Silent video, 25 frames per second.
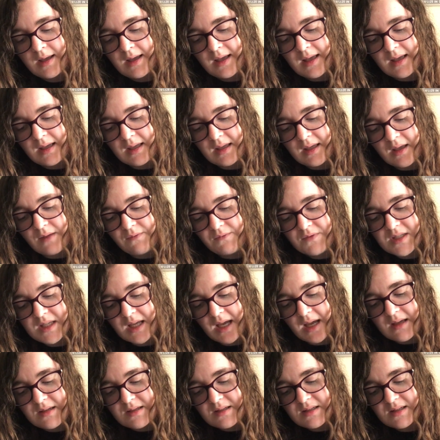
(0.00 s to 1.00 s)
It gives
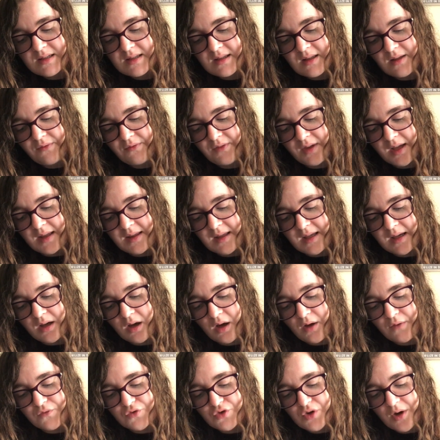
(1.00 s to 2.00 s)
guests the feeling
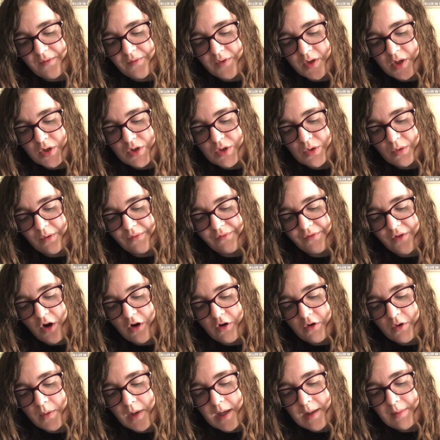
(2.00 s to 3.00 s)
of travelling to a
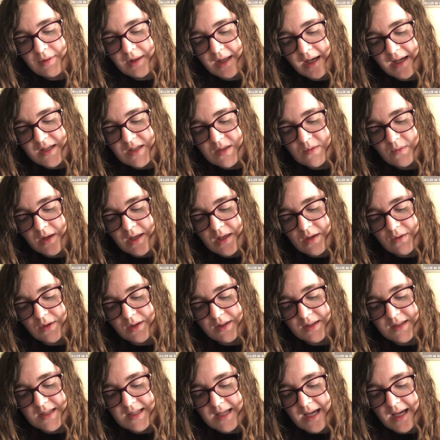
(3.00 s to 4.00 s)
faraway place where you
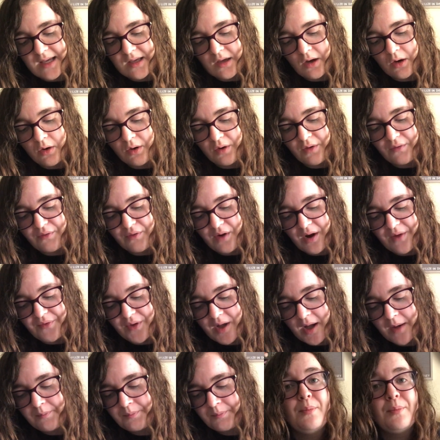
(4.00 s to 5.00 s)
can stay young
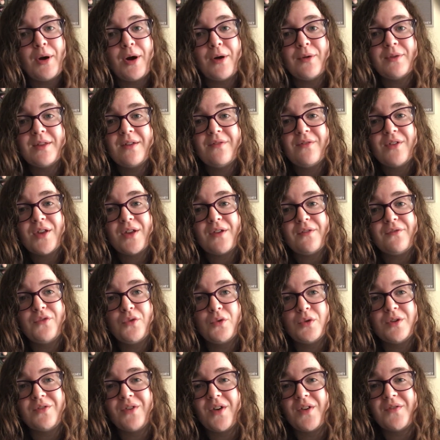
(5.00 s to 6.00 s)
forever, but only for like
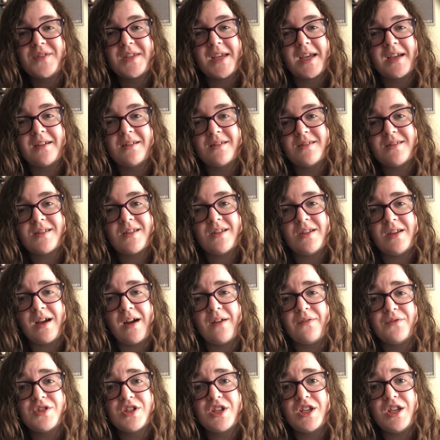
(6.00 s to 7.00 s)
forty-five seconds, and you
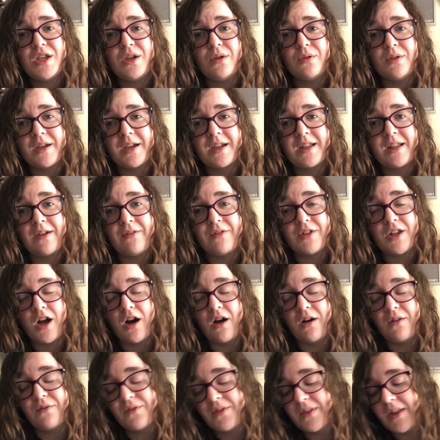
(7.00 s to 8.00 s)
have to queue like an hour and a
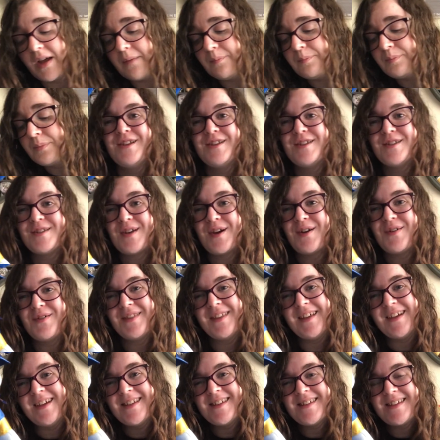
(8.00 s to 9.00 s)
half for that. So
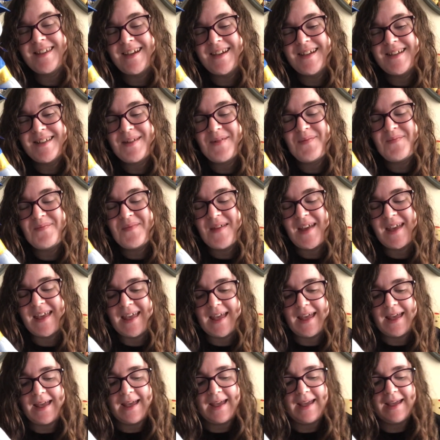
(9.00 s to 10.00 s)
this is
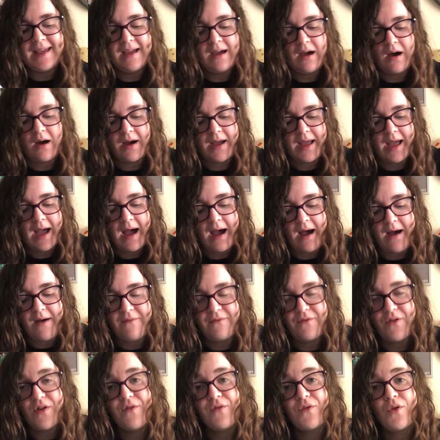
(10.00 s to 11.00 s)
Mickey. I
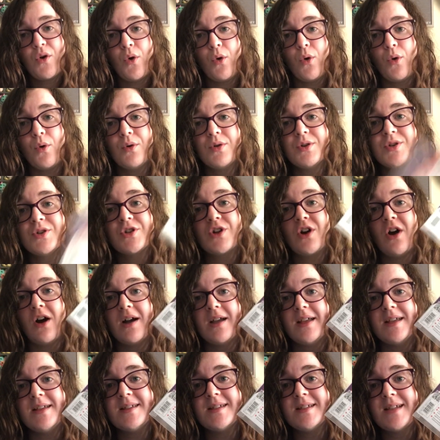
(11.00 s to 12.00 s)
have, of course, got
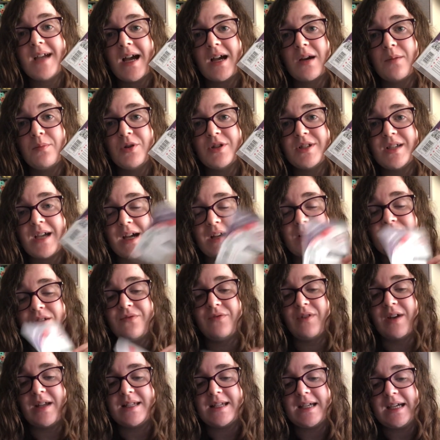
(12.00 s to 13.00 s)
his tag protector
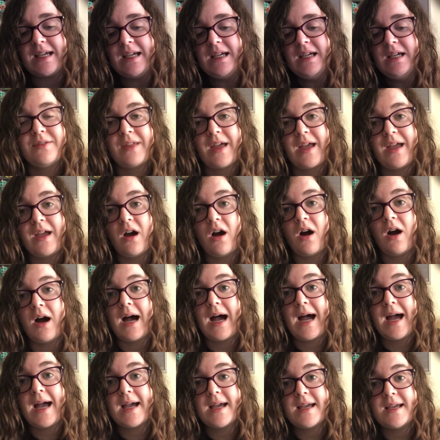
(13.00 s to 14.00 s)
ready. They are
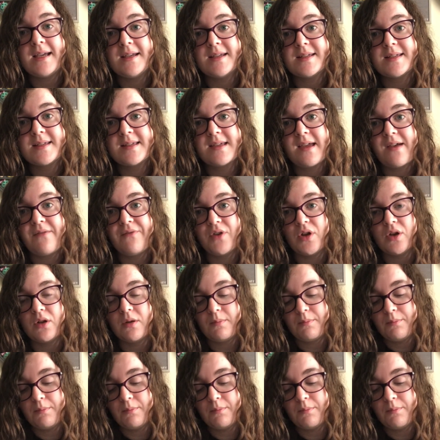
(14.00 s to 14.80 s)
A seven